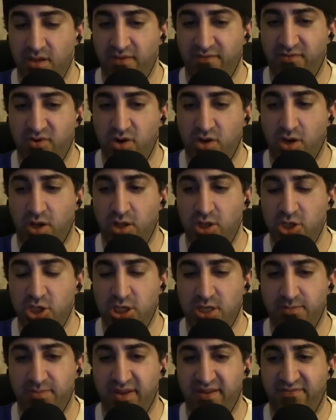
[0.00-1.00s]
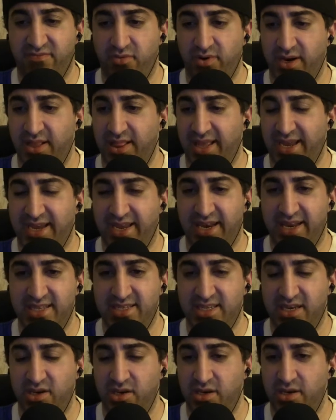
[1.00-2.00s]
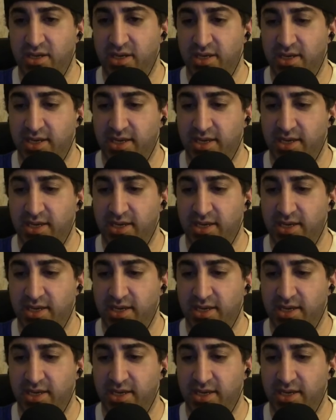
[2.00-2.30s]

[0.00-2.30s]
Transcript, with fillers: for college to be free like it is in